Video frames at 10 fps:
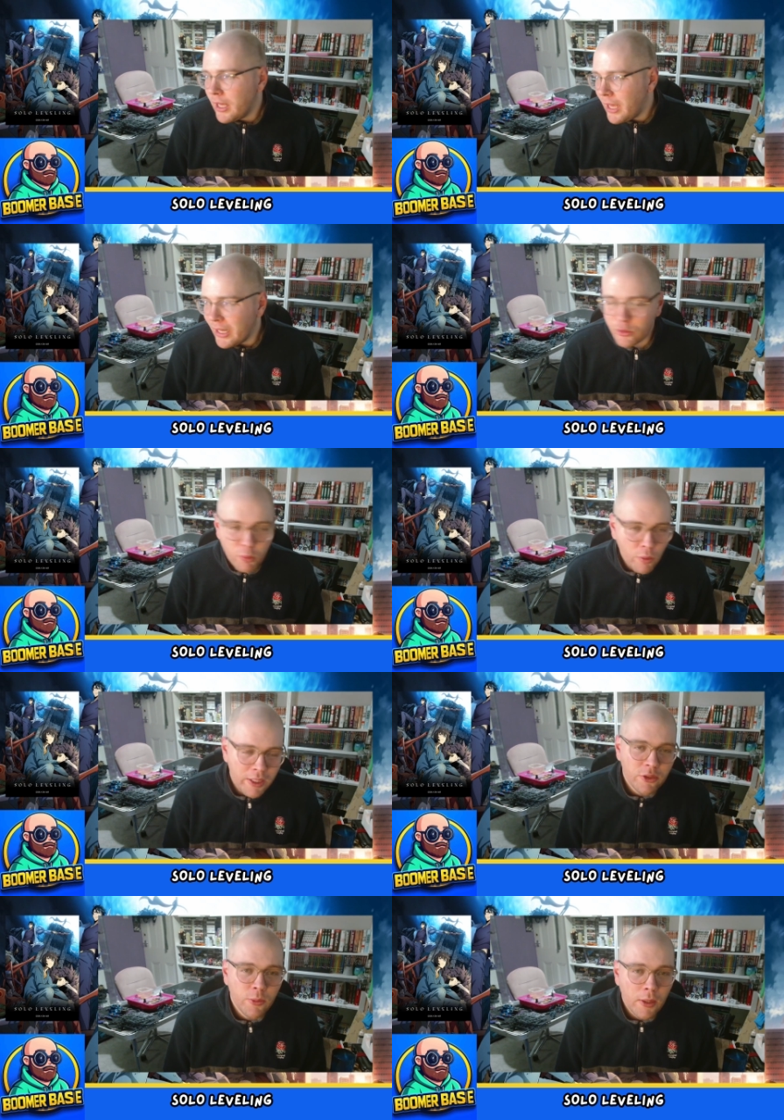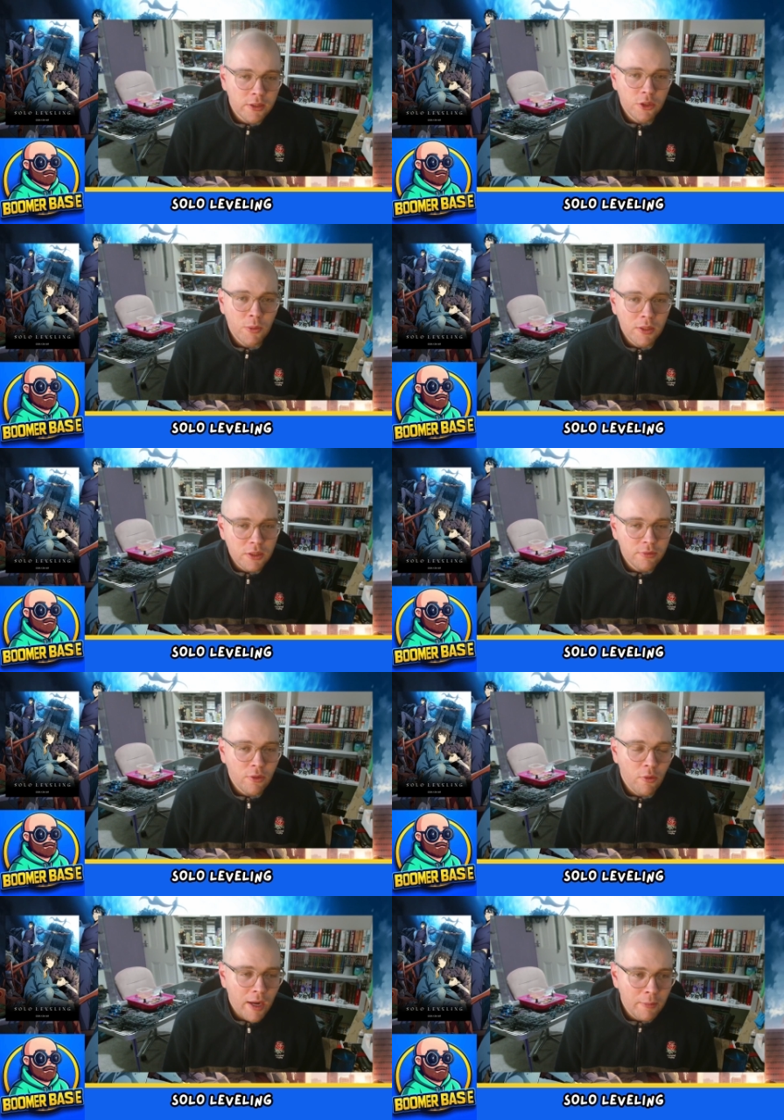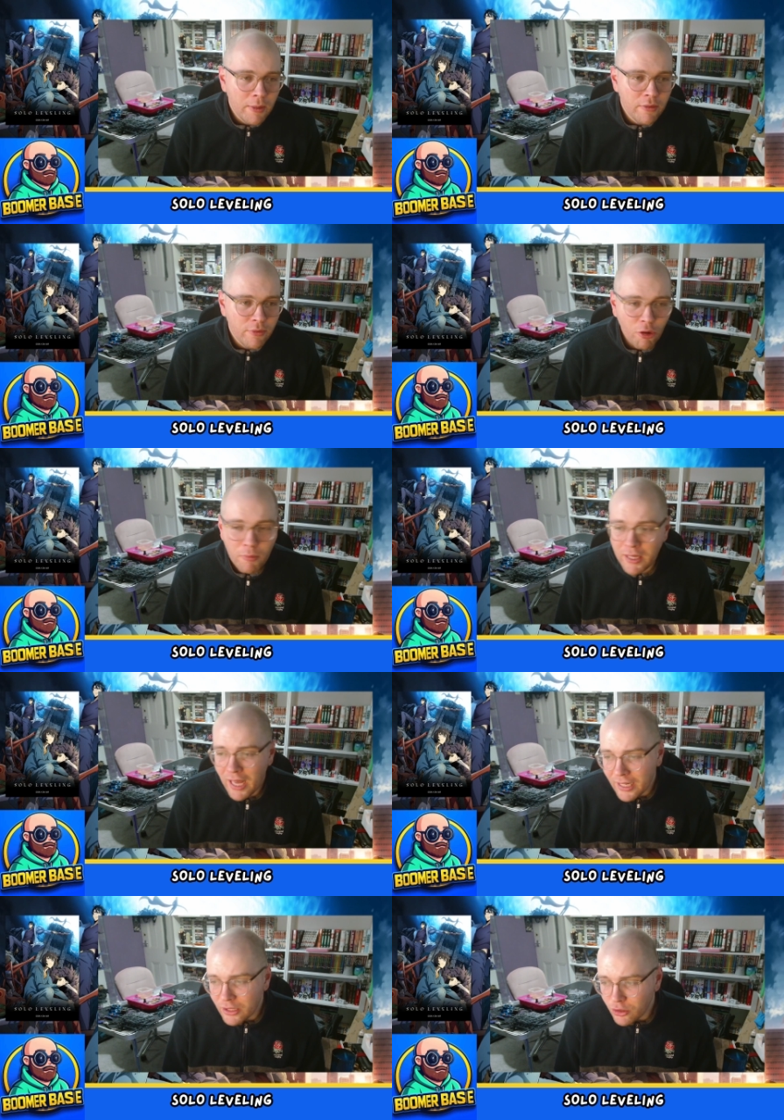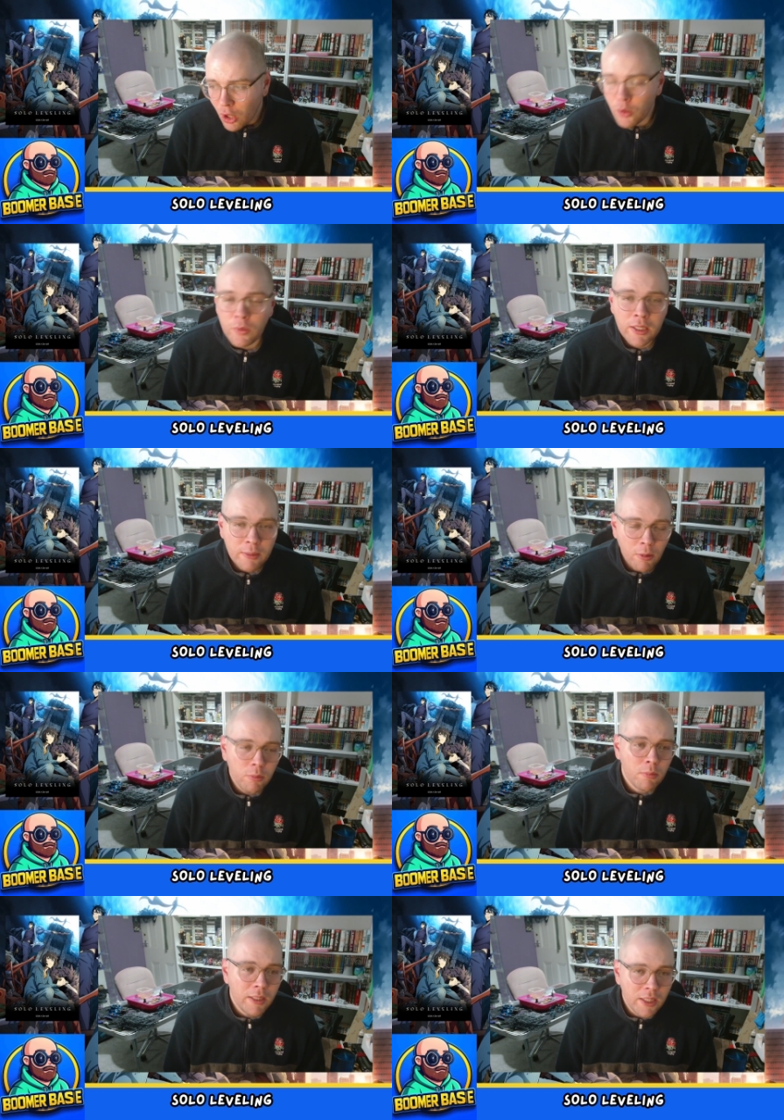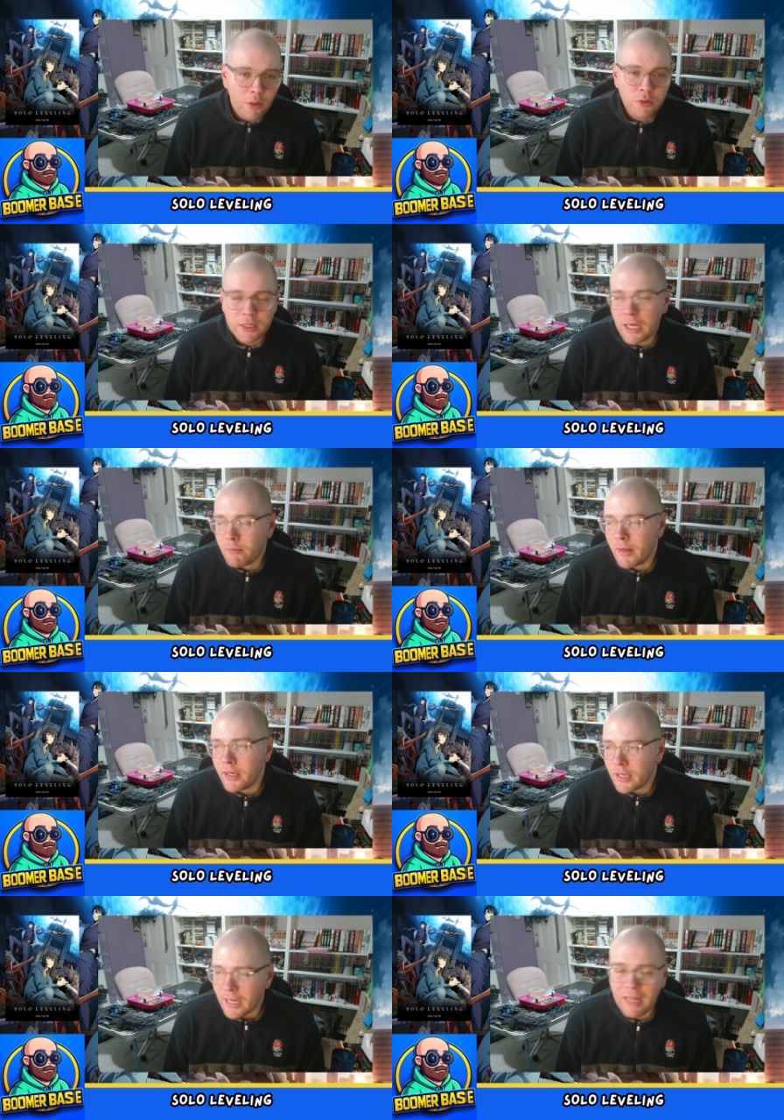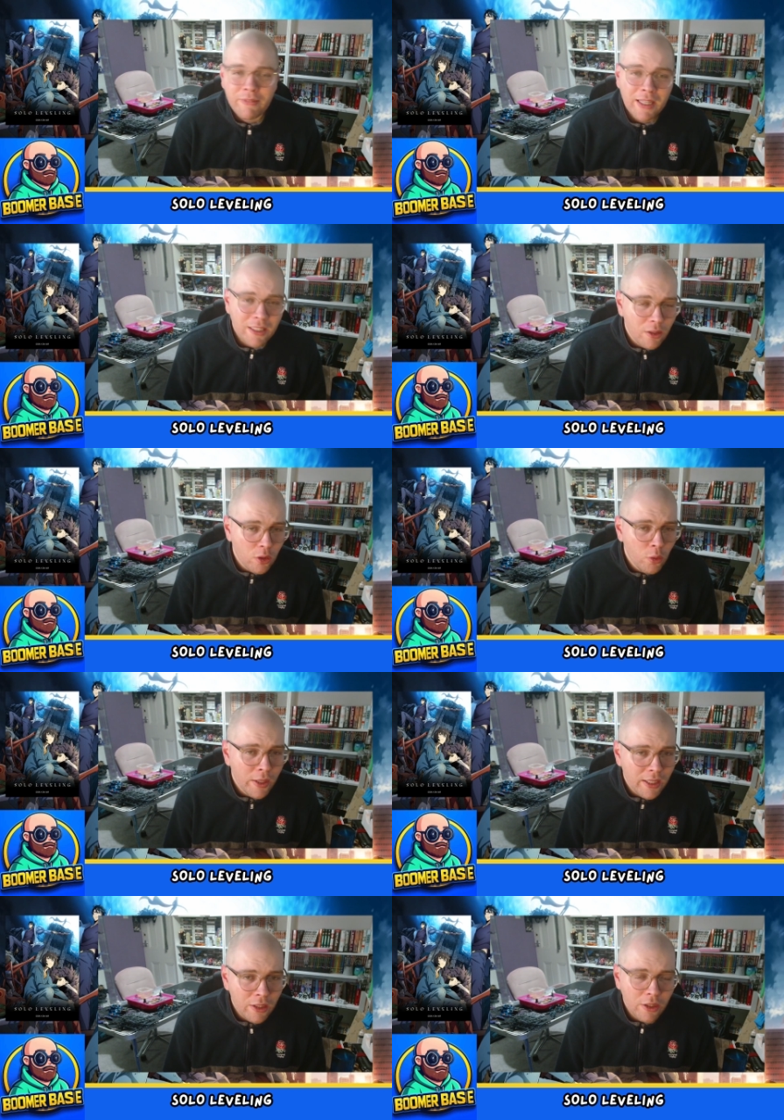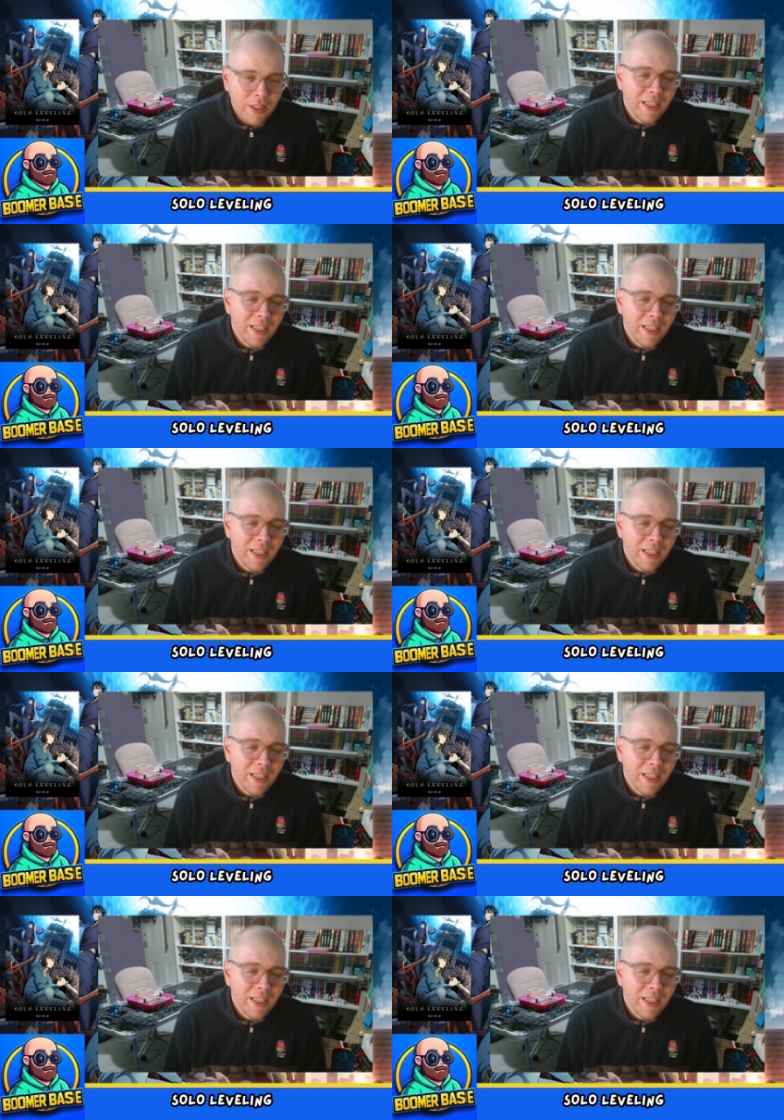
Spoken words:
It's winning 2024 anime for me, and it's only probably going to get better. I have had a quick look,